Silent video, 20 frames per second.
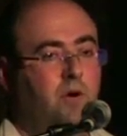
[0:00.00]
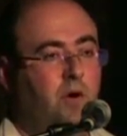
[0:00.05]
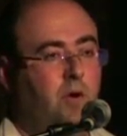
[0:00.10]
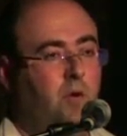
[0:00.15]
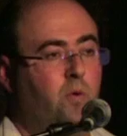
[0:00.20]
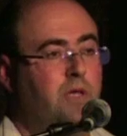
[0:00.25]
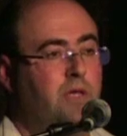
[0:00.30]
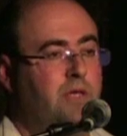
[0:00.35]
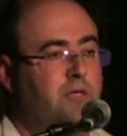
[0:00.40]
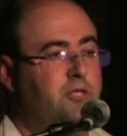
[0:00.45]

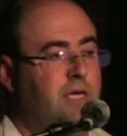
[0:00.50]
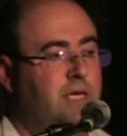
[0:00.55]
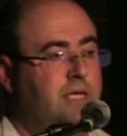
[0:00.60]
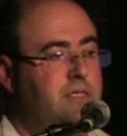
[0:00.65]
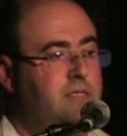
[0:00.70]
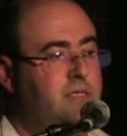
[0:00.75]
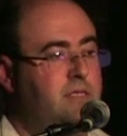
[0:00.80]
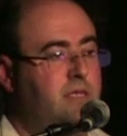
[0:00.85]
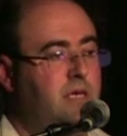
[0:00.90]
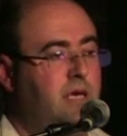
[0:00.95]
can
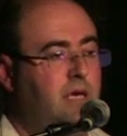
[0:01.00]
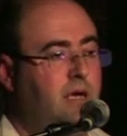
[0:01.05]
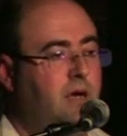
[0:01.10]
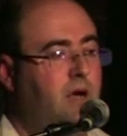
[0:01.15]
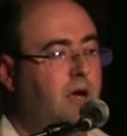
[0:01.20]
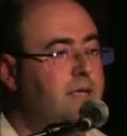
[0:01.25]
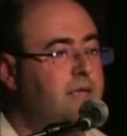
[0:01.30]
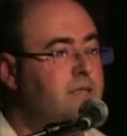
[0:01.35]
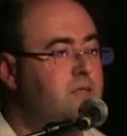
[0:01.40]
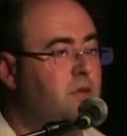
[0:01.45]
just
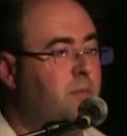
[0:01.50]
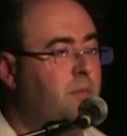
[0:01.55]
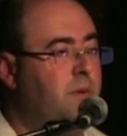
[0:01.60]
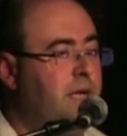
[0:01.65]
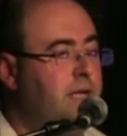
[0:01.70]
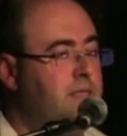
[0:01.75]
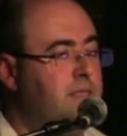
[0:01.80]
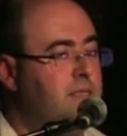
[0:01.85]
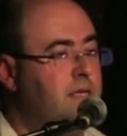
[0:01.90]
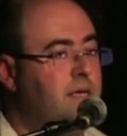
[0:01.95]

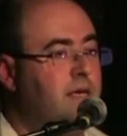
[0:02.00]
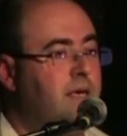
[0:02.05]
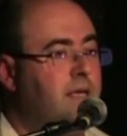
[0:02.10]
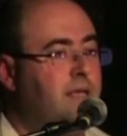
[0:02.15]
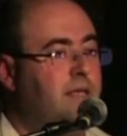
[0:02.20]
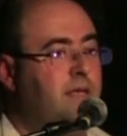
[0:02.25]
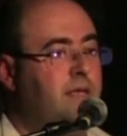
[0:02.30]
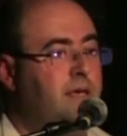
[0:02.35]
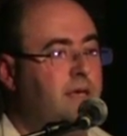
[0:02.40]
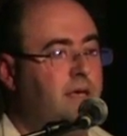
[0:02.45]
customize
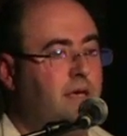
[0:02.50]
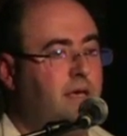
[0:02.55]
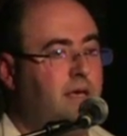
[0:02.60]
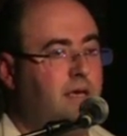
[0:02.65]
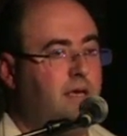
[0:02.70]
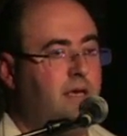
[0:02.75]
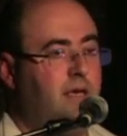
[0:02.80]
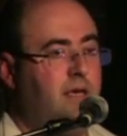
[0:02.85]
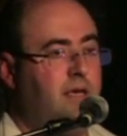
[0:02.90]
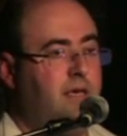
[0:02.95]

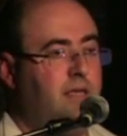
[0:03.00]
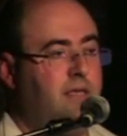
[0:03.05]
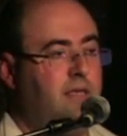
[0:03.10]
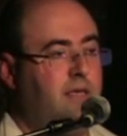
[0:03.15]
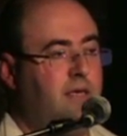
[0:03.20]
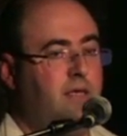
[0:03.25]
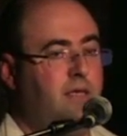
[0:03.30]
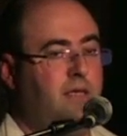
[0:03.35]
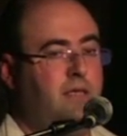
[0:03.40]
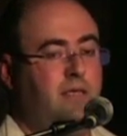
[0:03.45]

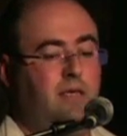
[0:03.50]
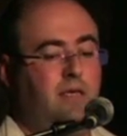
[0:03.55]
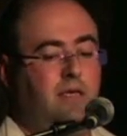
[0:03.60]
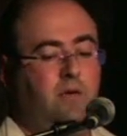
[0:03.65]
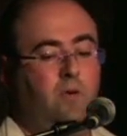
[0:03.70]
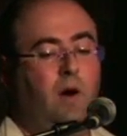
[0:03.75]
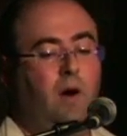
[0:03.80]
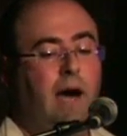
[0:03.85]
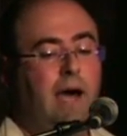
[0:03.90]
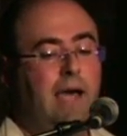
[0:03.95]
the
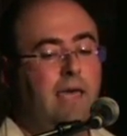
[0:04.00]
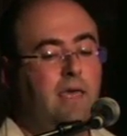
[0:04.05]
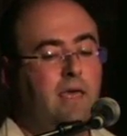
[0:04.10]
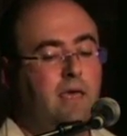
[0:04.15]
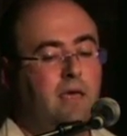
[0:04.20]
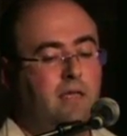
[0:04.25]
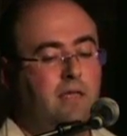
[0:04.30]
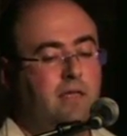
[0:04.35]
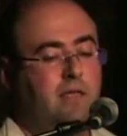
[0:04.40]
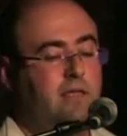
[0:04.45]
UI
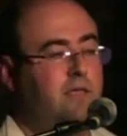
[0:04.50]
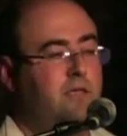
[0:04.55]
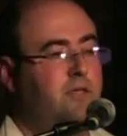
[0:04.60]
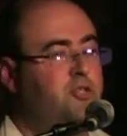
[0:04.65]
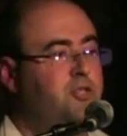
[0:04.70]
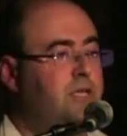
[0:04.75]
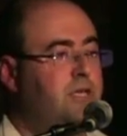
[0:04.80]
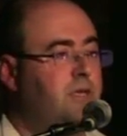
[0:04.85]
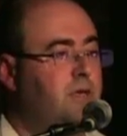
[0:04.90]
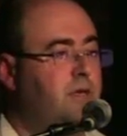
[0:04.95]
that is
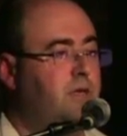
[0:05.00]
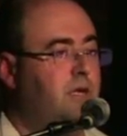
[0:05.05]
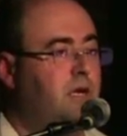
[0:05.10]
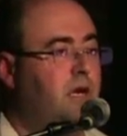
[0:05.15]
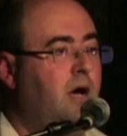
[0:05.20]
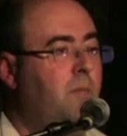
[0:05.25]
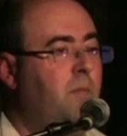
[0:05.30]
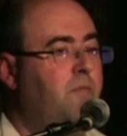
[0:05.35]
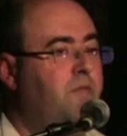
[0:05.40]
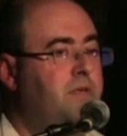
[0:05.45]

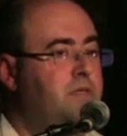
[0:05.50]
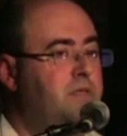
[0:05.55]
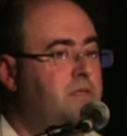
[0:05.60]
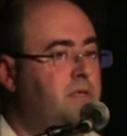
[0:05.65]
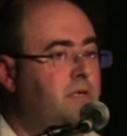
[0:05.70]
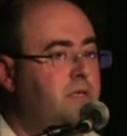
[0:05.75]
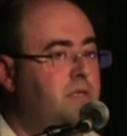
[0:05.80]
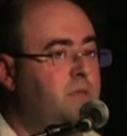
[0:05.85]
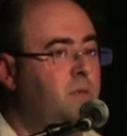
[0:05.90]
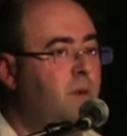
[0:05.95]
come
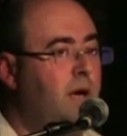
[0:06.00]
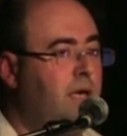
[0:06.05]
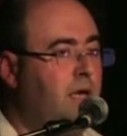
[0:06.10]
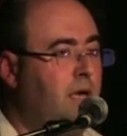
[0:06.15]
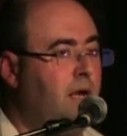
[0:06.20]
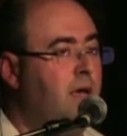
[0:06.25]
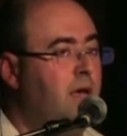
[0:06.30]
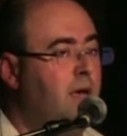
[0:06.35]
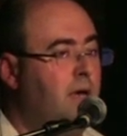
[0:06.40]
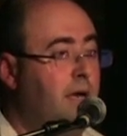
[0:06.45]
with
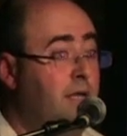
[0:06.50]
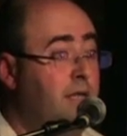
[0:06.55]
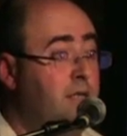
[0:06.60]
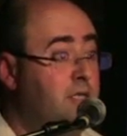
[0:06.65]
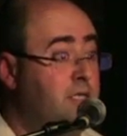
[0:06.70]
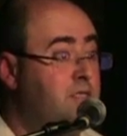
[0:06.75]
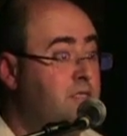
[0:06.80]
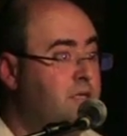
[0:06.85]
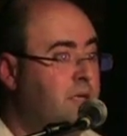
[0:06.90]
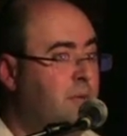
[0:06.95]
Swagger and
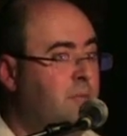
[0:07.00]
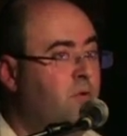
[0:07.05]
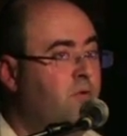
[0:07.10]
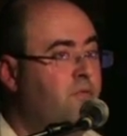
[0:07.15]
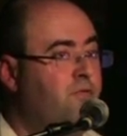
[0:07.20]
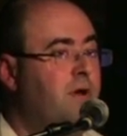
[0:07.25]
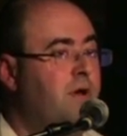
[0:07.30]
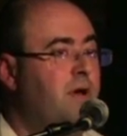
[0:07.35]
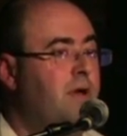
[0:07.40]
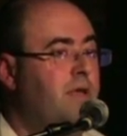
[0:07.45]
just
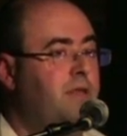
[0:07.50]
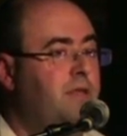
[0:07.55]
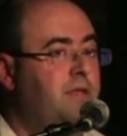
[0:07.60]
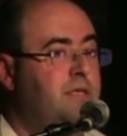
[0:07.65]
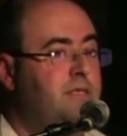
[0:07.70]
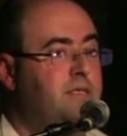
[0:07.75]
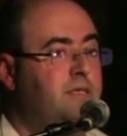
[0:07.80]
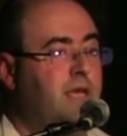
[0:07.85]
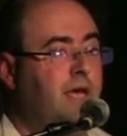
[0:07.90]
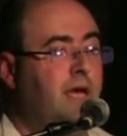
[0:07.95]
remove
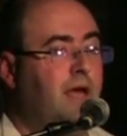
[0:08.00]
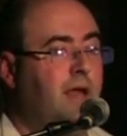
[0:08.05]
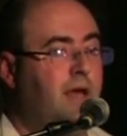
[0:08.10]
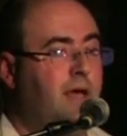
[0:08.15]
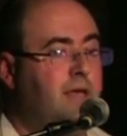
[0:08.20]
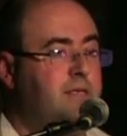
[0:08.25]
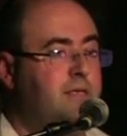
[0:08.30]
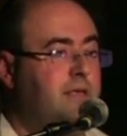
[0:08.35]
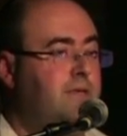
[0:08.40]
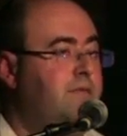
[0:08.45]
these
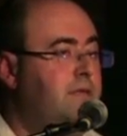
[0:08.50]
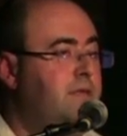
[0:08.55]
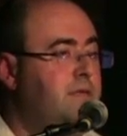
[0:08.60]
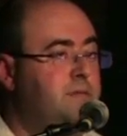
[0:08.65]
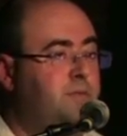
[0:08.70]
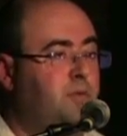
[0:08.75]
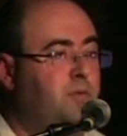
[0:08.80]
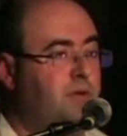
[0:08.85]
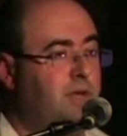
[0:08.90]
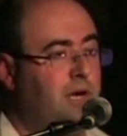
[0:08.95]
areas if this
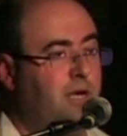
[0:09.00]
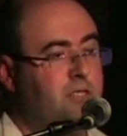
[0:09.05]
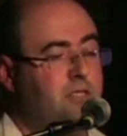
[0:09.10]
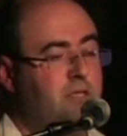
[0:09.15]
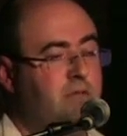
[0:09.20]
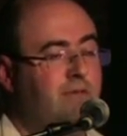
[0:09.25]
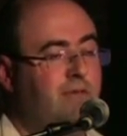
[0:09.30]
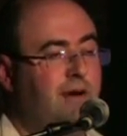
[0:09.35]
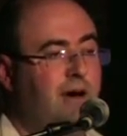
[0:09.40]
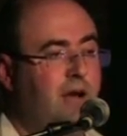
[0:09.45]
production
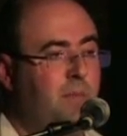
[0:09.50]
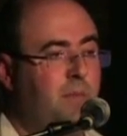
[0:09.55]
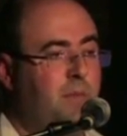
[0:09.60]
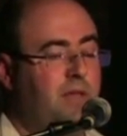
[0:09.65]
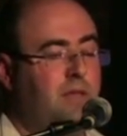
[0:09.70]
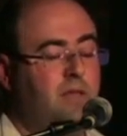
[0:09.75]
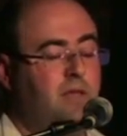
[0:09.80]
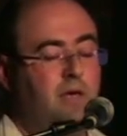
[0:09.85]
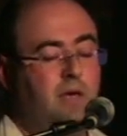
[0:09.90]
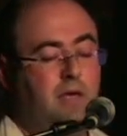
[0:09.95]

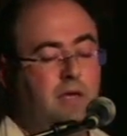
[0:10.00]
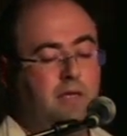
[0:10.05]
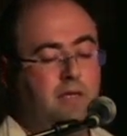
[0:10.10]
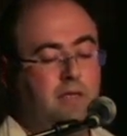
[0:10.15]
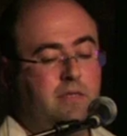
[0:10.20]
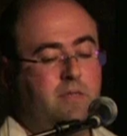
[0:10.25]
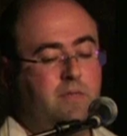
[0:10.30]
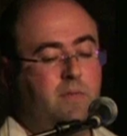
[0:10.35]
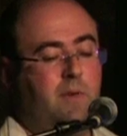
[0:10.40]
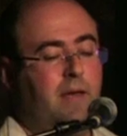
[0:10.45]
environment.
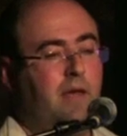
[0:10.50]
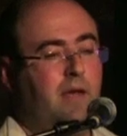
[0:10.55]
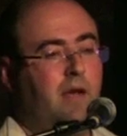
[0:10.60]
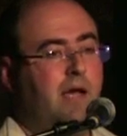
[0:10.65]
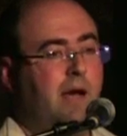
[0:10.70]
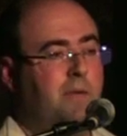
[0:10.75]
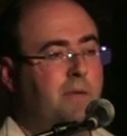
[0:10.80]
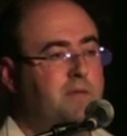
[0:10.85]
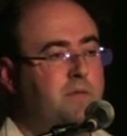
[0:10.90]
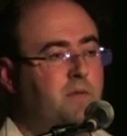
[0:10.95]
Swagger
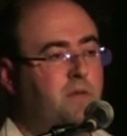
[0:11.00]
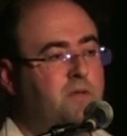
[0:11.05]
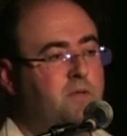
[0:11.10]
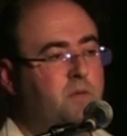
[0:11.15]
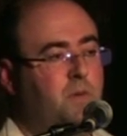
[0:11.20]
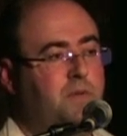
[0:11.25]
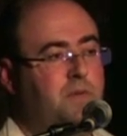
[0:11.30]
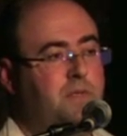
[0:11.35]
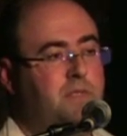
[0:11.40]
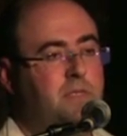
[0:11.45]
comes
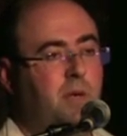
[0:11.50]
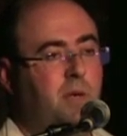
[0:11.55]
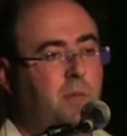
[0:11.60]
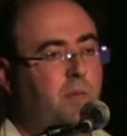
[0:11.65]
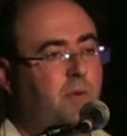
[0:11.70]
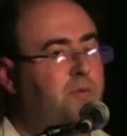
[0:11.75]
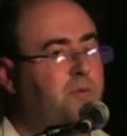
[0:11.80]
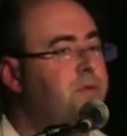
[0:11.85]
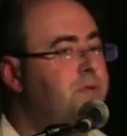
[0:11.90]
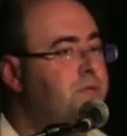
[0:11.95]
also with some
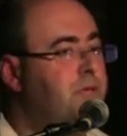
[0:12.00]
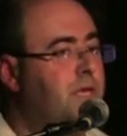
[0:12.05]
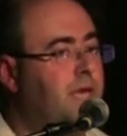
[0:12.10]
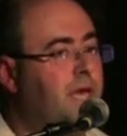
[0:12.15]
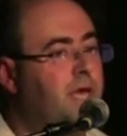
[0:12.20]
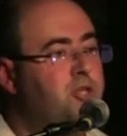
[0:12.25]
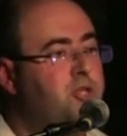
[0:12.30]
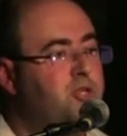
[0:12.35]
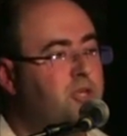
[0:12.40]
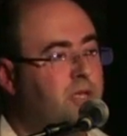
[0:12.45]

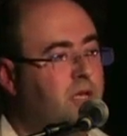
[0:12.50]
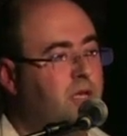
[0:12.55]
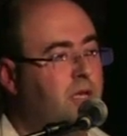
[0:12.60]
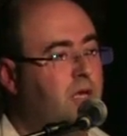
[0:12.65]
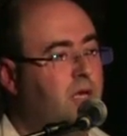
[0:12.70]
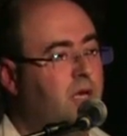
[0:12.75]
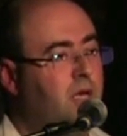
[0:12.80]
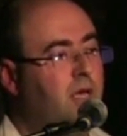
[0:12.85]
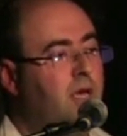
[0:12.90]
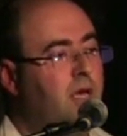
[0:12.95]

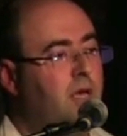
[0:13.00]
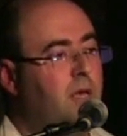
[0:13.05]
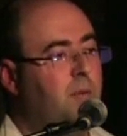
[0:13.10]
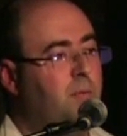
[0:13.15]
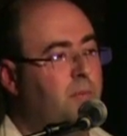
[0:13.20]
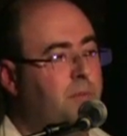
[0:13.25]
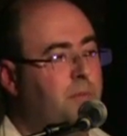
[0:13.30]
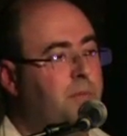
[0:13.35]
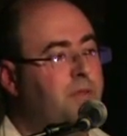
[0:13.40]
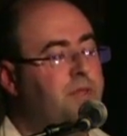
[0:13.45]
authentication
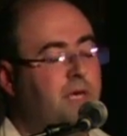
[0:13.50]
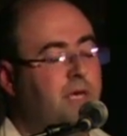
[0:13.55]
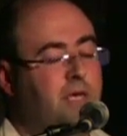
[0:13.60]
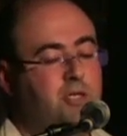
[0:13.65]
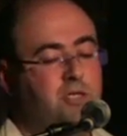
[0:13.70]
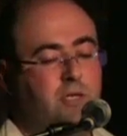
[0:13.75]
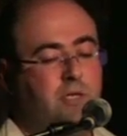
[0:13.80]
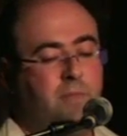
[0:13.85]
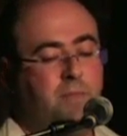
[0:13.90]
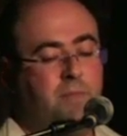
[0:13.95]

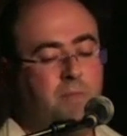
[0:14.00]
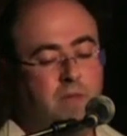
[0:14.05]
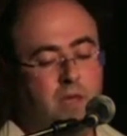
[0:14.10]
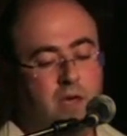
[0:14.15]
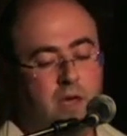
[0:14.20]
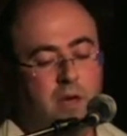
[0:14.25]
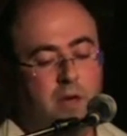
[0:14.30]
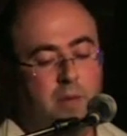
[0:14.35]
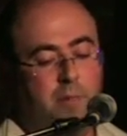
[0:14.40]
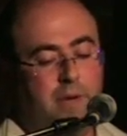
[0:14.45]
implementation.
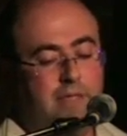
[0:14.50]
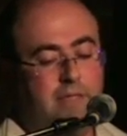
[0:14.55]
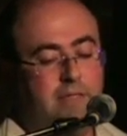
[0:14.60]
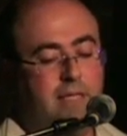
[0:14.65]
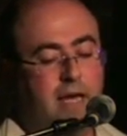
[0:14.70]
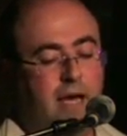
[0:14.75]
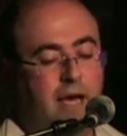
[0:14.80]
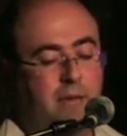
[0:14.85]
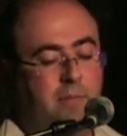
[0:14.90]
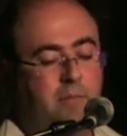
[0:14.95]
But
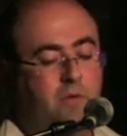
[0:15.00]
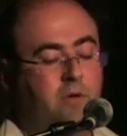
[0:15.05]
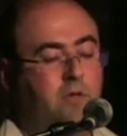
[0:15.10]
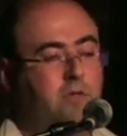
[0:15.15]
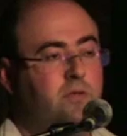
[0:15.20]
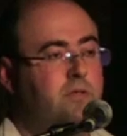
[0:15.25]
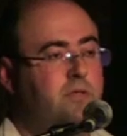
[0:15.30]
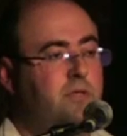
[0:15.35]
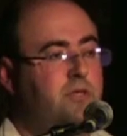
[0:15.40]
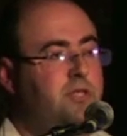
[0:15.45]
I'm going
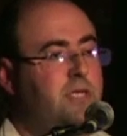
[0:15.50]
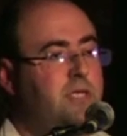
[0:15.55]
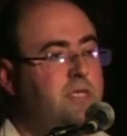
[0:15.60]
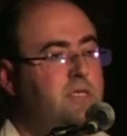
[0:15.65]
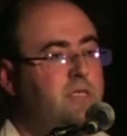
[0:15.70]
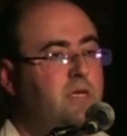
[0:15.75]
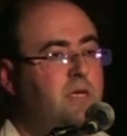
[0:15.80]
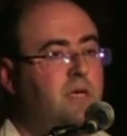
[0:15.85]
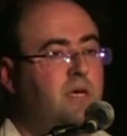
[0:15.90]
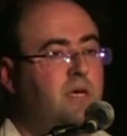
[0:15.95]
to suggest